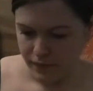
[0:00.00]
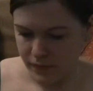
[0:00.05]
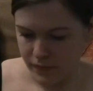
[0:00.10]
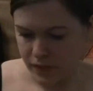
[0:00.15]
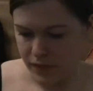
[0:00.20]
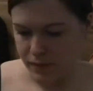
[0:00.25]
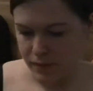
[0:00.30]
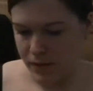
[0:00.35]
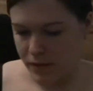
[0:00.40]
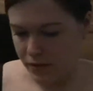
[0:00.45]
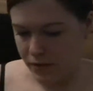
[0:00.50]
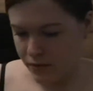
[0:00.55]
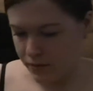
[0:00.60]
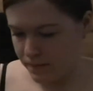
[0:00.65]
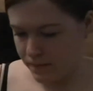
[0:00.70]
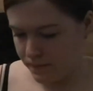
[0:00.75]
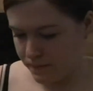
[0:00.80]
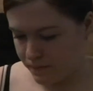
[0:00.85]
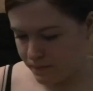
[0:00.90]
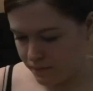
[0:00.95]
Smells
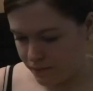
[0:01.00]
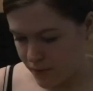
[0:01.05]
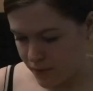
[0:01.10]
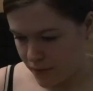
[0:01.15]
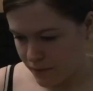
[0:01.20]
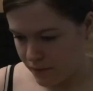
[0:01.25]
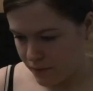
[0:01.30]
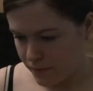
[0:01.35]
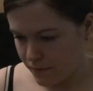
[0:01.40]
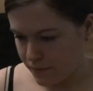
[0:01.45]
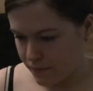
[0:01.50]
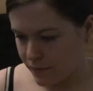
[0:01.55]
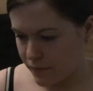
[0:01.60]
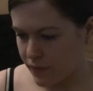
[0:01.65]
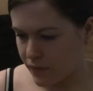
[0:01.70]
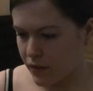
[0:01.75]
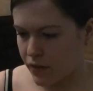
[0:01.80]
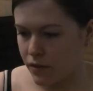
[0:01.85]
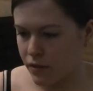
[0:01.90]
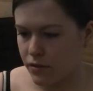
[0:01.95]
good.
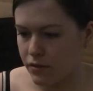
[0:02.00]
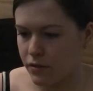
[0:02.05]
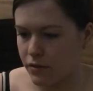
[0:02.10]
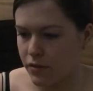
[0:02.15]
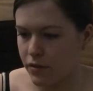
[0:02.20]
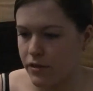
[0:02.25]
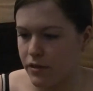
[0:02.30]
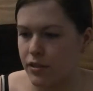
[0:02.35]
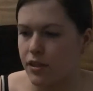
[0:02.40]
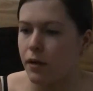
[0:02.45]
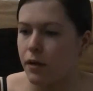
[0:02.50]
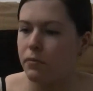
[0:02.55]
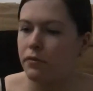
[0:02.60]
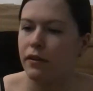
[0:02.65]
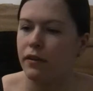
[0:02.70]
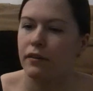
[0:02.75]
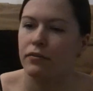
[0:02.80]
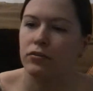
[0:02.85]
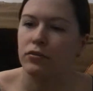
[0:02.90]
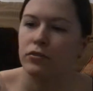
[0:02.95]
So he's got his sniper
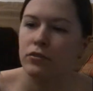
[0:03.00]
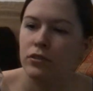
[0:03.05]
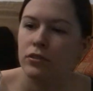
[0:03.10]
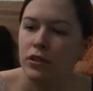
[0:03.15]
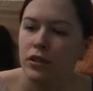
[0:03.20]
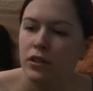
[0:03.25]
rifle.